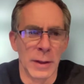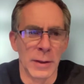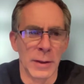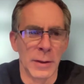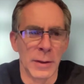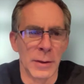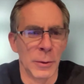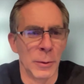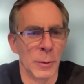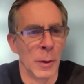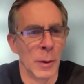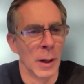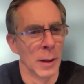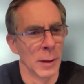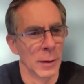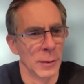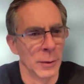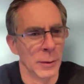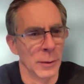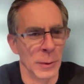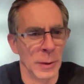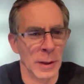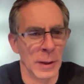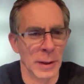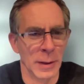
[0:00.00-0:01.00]
of us who are
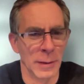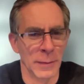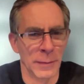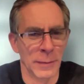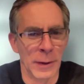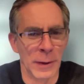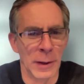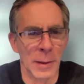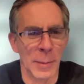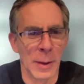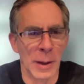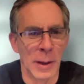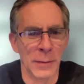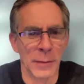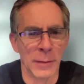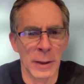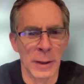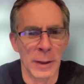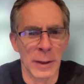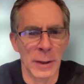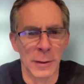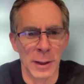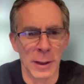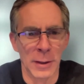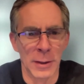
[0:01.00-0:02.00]
doing a fair amount of
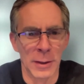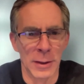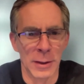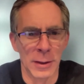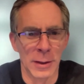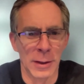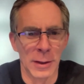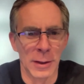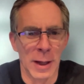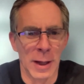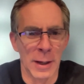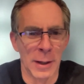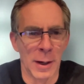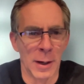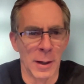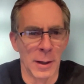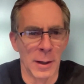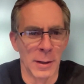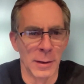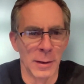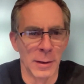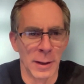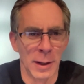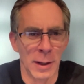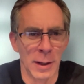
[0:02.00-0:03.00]
iteration on
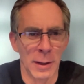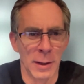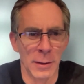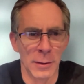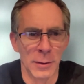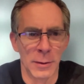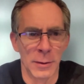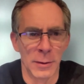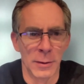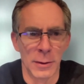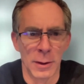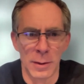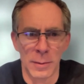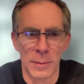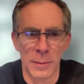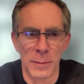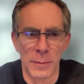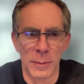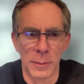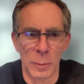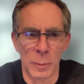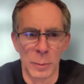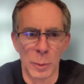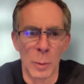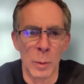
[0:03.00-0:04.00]
our drug,
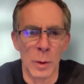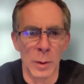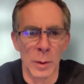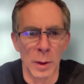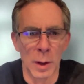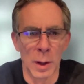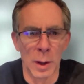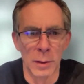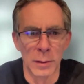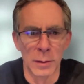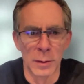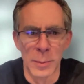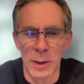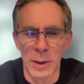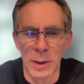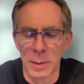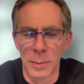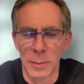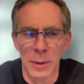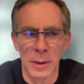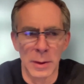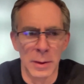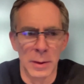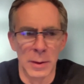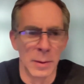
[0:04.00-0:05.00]
what will
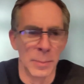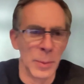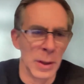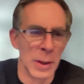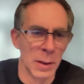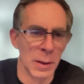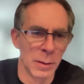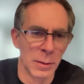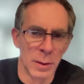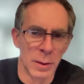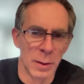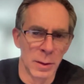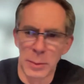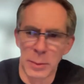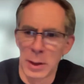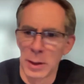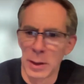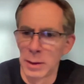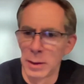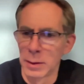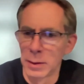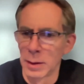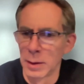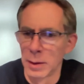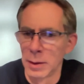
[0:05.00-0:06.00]
ultimately be our drug
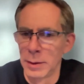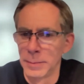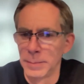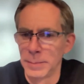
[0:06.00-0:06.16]
product.